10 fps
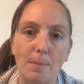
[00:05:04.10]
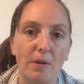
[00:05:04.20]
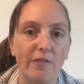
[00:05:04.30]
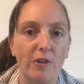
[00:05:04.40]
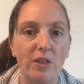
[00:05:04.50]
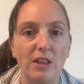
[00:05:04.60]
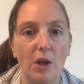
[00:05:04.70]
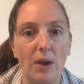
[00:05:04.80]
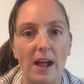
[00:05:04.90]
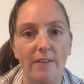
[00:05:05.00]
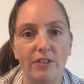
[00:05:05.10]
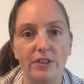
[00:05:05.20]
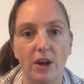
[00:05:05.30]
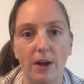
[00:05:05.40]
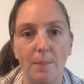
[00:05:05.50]
them but feel they don't have the
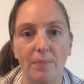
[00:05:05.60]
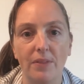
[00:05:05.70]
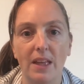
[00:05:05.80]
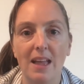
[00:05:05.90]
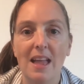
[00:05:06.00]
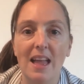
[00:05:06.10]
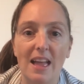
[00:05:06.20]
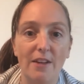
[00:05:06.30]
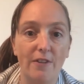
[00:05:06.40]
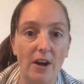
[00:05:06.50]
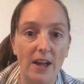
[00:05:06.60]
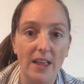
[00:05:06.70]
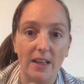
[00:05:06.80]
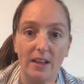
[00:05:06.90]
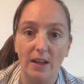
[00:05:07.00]
time. If
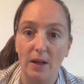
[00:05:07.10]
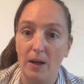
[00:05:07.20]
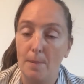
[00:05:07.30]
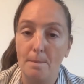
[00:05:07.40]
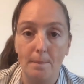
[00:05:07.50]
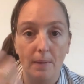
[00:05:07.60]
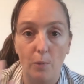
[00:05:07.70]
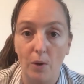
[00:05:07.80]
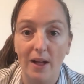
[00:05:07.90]
I am um,